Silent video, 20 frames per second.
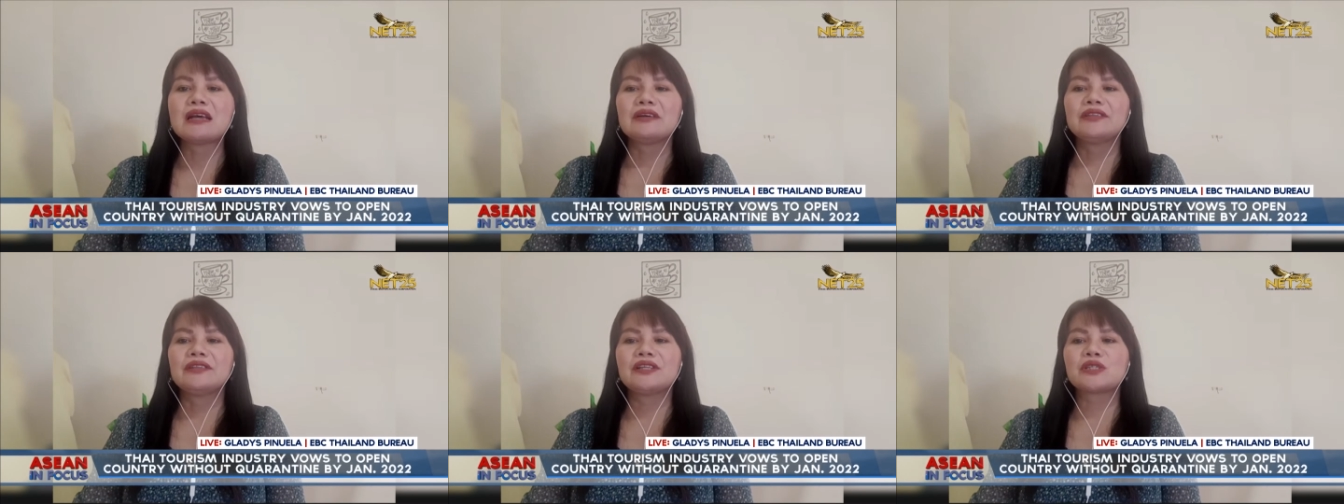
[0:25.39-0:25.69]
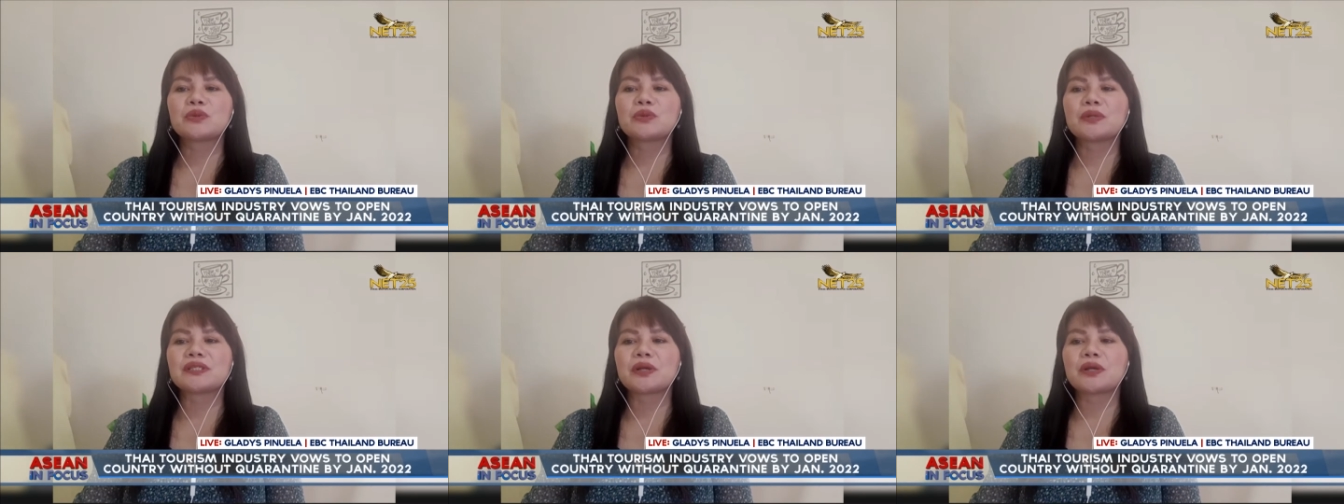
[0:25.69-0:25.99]

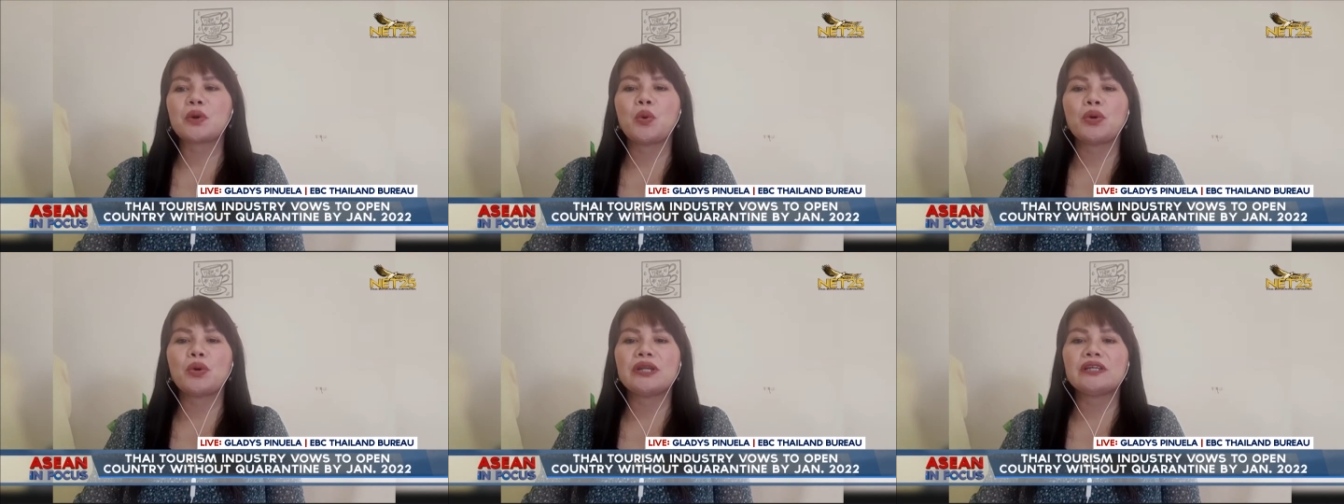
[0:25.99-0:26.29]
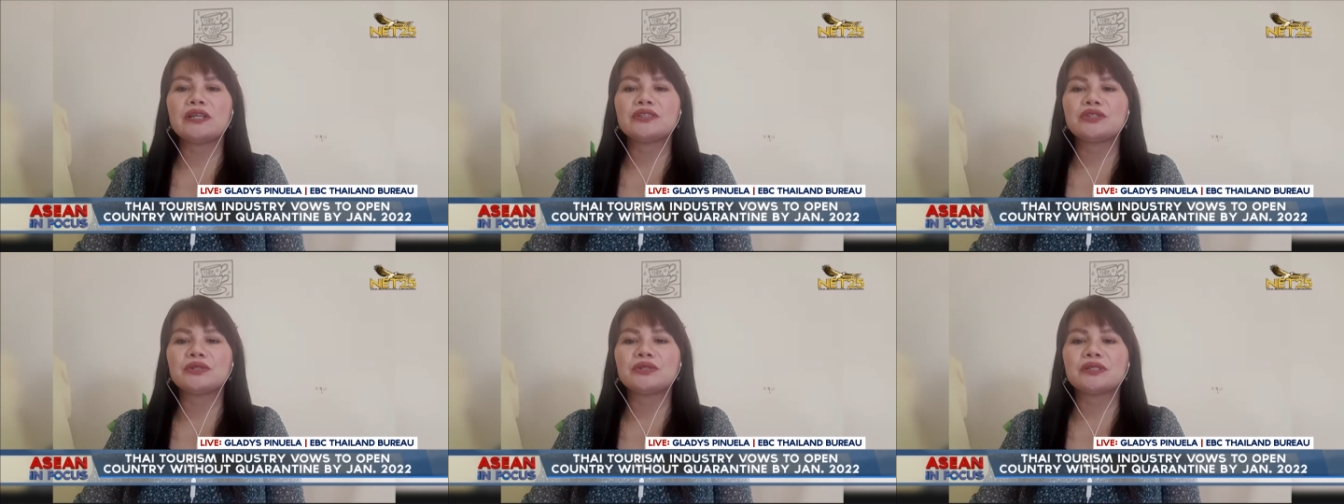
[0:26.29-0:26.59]
This was
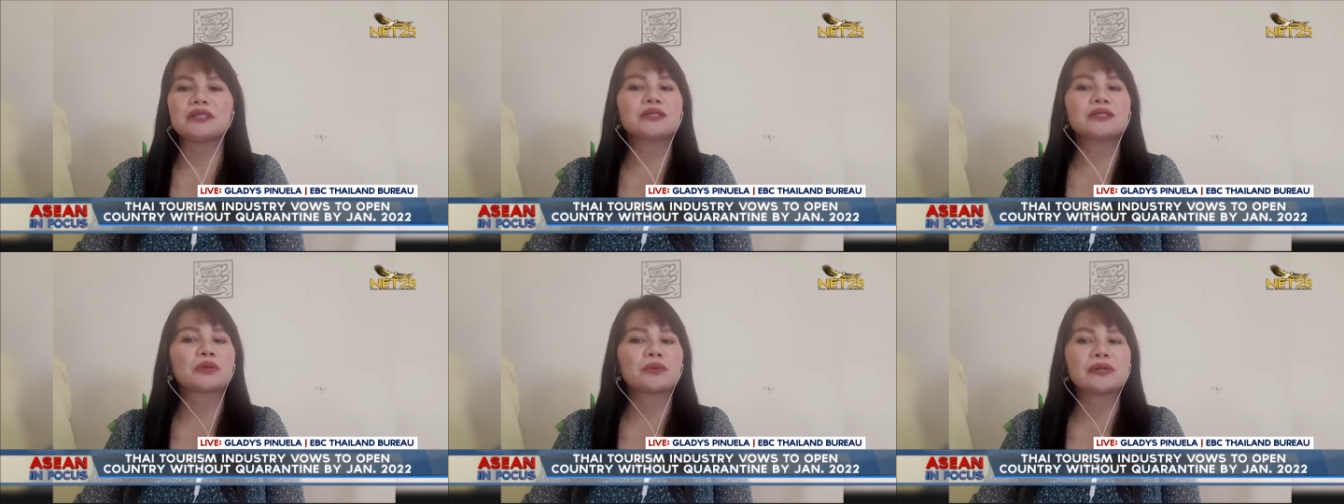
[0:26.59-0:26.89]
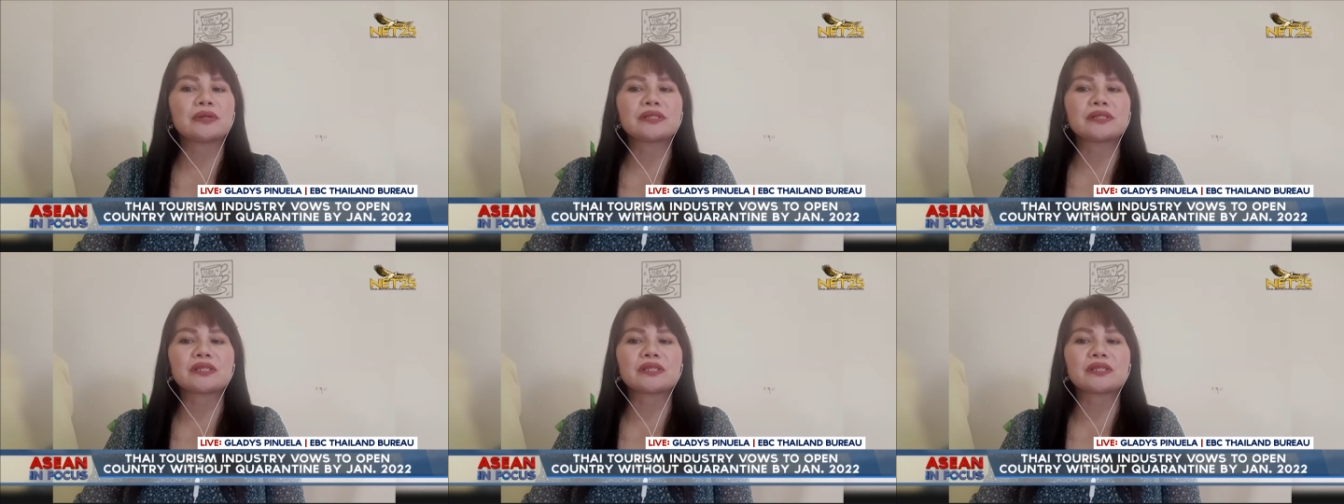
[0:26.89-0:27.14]
according to the Tourism